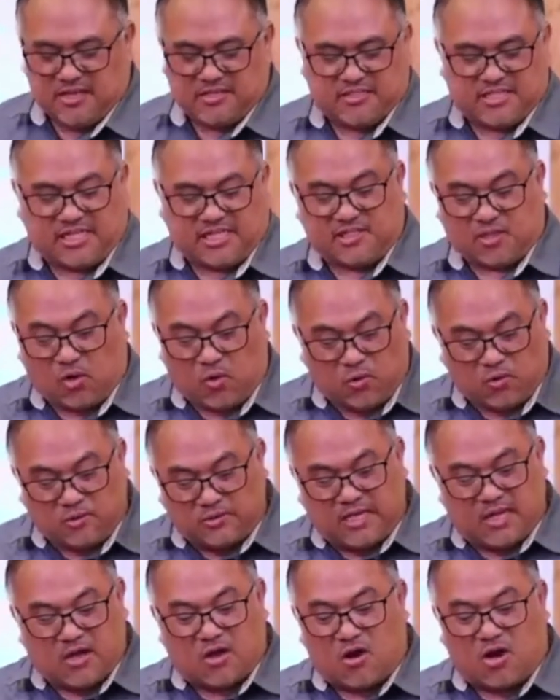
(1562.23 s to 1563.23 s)
just
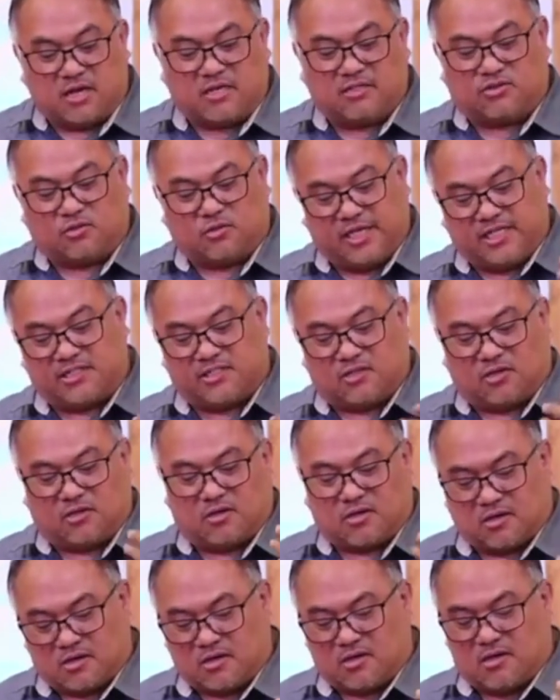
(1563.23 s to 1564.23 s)
holding on to his or
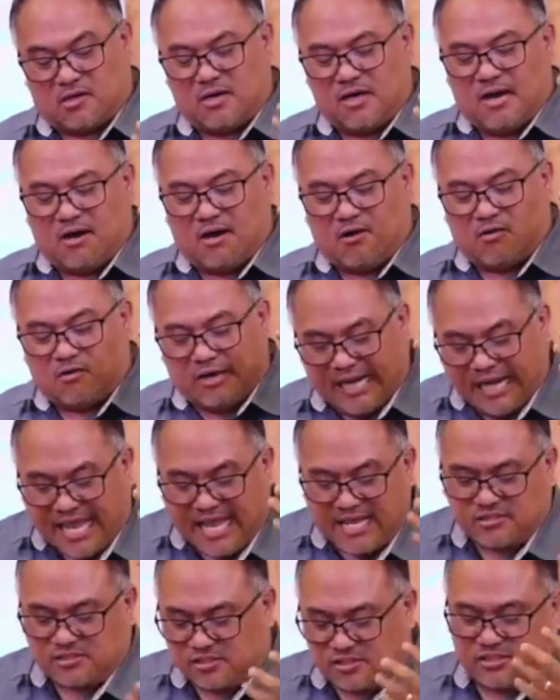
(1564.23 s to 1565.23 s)
her
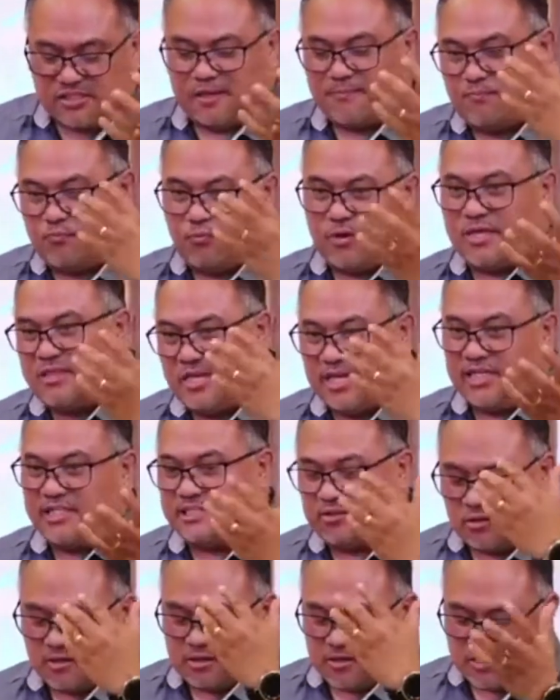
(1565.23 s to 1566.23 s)
relationship with his
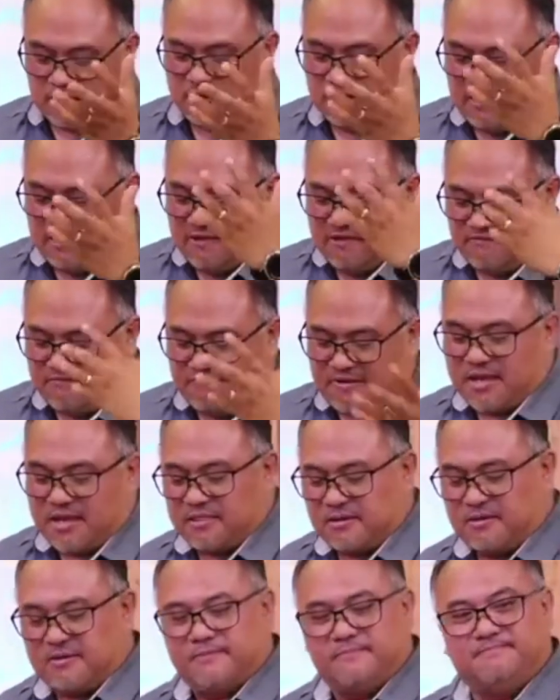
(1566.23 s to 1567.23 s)
or her
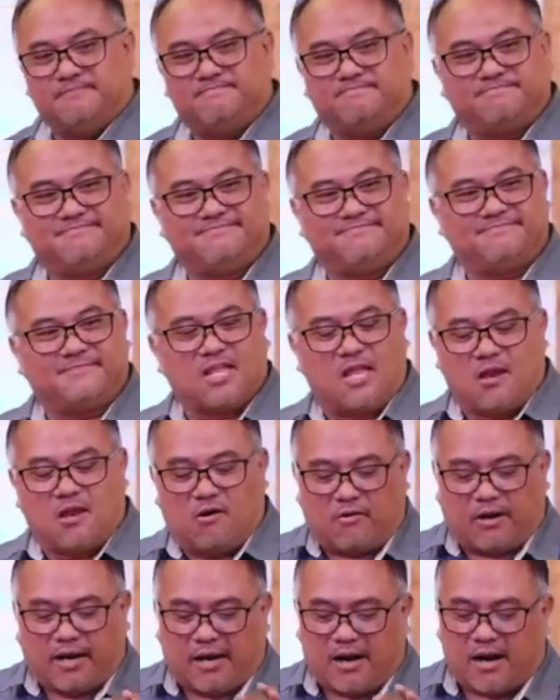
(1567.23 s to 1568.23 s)
father,
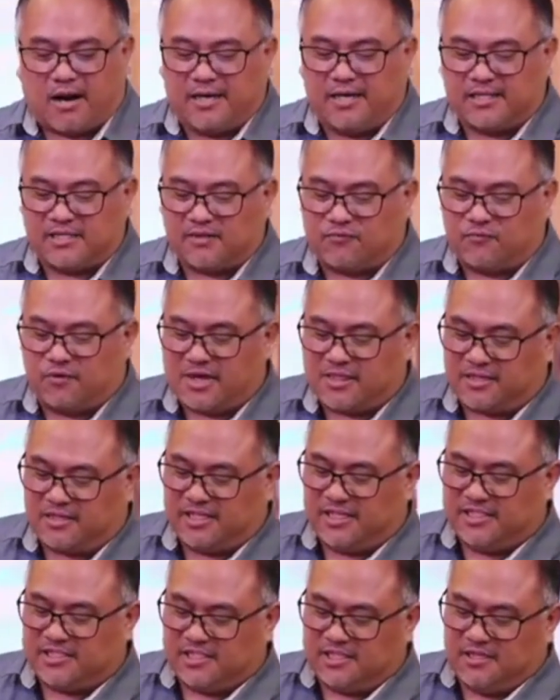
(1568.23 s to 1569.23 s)
regardless of whether
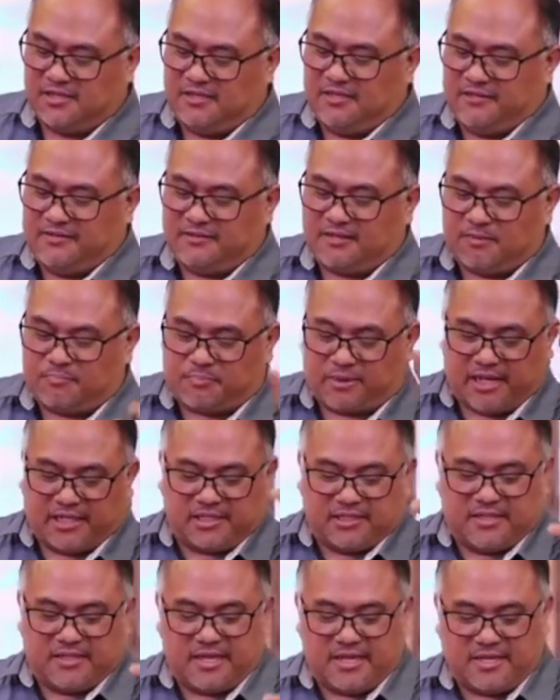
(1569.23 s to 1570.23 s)
he's the
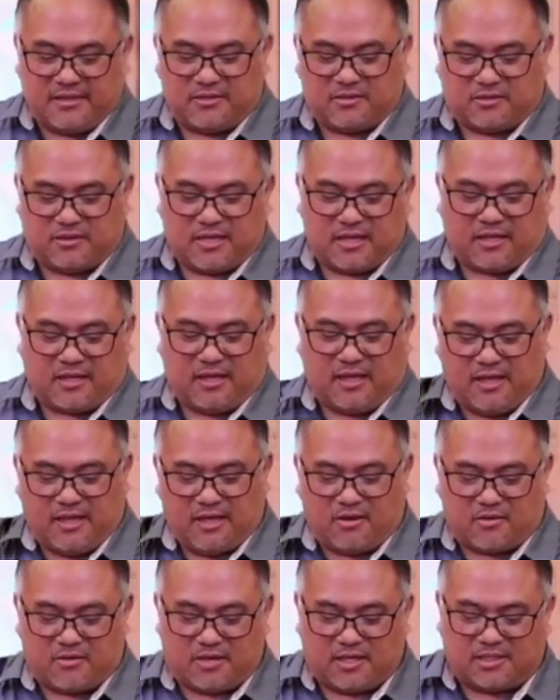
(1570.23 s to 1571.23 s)
president or the
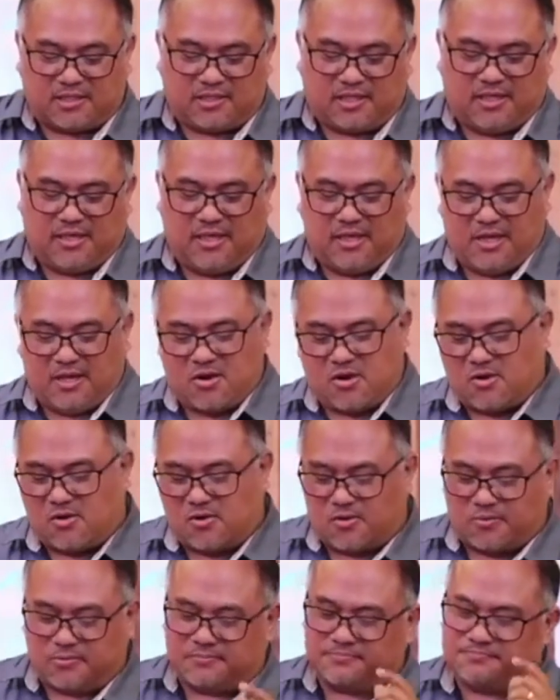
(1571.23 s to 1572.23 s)
king or the
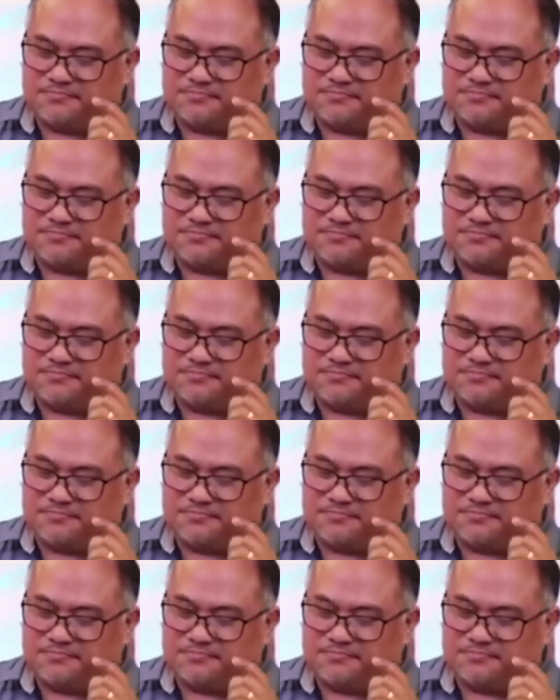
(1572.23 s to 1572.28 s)
CEO.